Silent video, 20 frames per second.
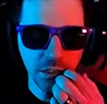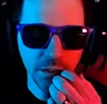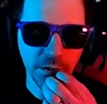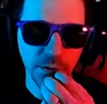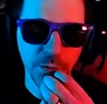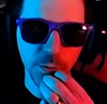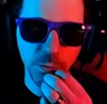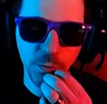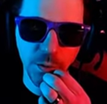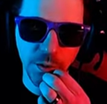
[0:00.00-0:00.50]

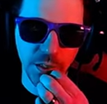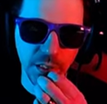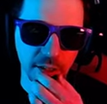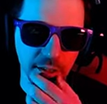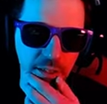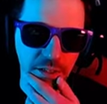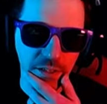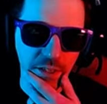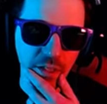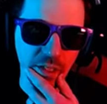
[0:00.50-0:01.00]
new gear.
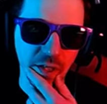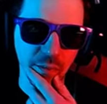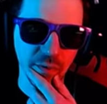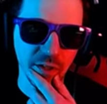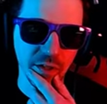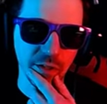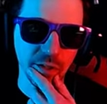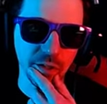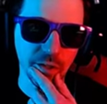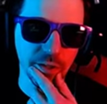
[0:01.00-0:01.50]
Let's get a couple of
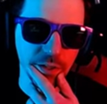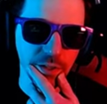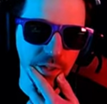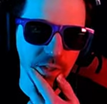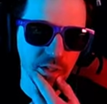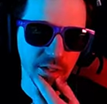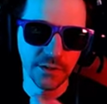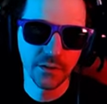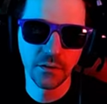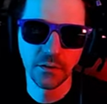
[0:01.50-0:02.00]
these.